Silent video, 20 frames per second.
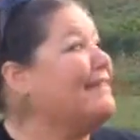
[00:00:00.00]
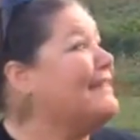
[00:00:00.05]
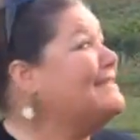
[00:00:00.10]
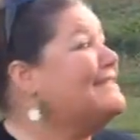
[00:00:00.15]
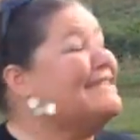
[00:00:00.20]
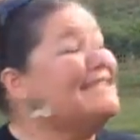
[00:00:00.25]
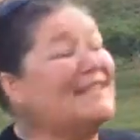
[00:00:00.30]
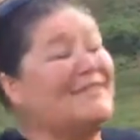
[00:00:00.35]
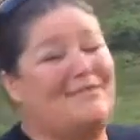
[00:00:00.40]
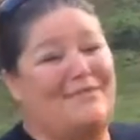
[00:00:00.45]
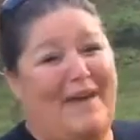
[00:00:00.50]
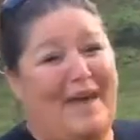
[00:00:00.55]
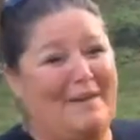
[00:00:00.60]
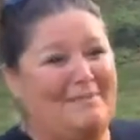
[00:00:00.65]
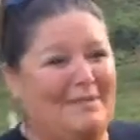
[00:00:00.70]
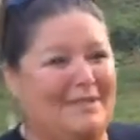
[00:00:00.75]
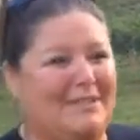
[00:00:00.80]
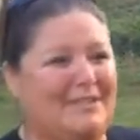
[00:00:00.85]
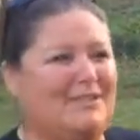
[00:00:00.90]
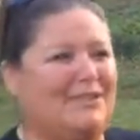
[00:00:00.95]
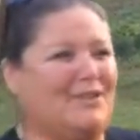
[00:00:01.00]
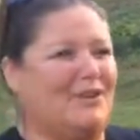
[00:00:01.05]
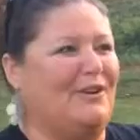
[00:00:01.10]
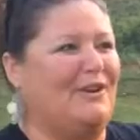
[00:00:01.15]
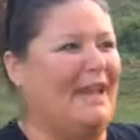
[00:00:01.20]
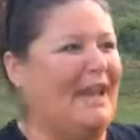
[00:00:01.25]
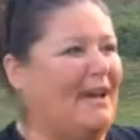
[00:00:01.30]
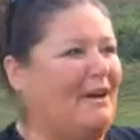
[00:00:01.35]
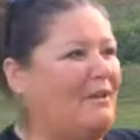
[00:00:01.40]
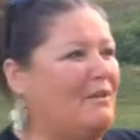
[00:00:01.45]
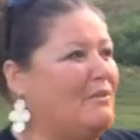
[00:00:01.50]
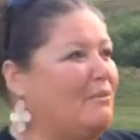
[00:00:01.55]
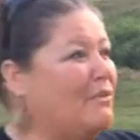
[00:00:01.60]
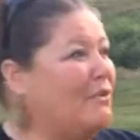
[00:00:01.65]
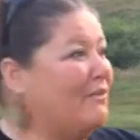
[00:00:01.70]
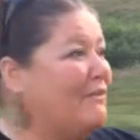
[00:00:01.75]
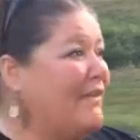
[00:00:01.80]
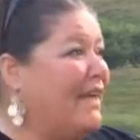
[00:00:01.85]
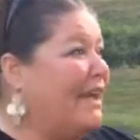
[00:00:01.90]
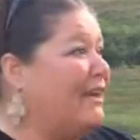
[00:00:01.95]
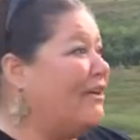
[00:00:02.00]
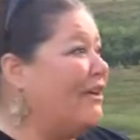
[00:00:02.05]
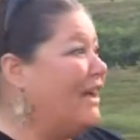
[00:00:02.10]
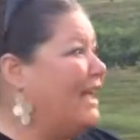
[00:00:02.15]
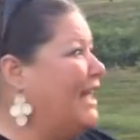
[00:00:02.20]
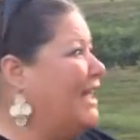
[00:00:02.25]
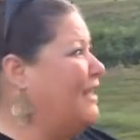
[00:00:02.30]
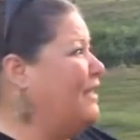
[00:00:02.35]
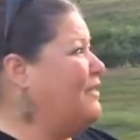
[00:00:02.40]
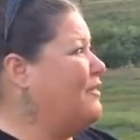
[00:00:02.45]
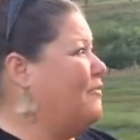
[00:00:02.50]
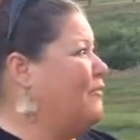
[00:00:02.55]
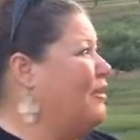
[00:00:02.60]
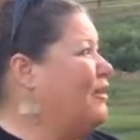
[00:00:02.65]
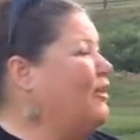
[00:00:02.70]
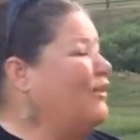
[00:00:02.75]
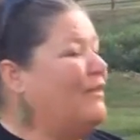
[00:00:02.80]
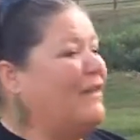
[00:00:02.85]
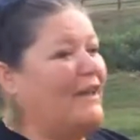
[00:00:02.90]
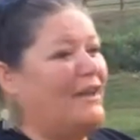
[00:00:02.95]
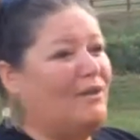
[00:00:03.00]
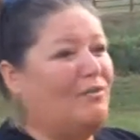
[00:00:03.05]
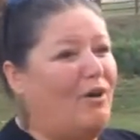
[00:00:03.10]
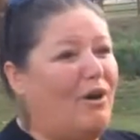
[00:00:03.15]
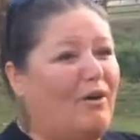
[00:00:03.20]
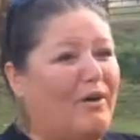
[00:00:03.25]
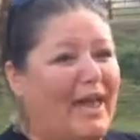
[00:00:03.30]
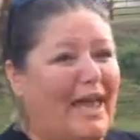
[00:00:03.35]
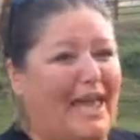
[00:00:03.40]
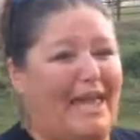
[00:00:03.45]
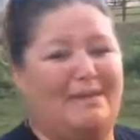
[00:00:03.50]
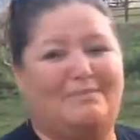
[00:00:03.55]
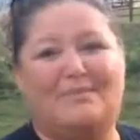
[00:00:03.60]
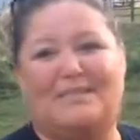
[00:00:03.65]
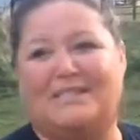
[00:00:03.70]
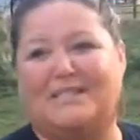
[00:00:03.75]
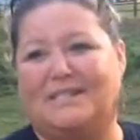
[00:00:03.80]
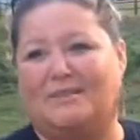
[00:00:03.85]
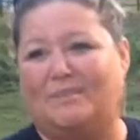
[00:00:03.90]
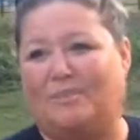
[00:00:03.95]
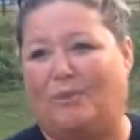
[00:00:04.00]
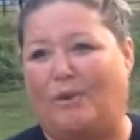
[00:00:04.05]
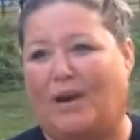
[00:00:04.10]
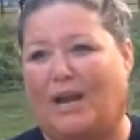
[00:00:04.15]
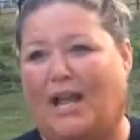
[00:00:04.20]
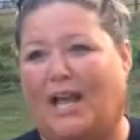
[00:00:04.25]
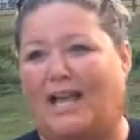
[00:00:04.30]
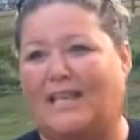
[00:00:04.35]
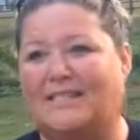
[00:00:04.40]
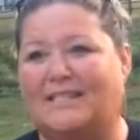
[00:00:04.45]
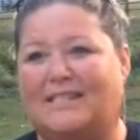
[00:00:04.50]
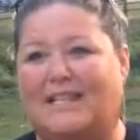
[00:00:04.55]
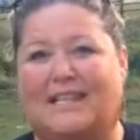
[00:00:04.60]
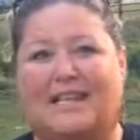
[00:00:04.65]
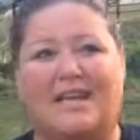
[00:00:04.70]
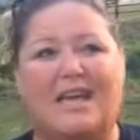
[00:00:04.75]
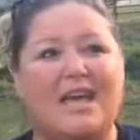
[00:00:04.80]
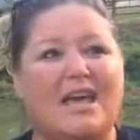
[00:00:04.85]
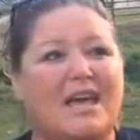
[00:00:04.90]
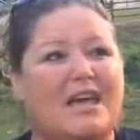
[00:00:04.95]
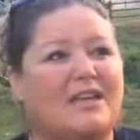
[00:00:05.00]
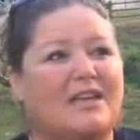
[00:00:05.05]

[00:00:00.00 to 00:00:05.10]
This is a fabulous turnout. We're very thrilled that you all came to support us and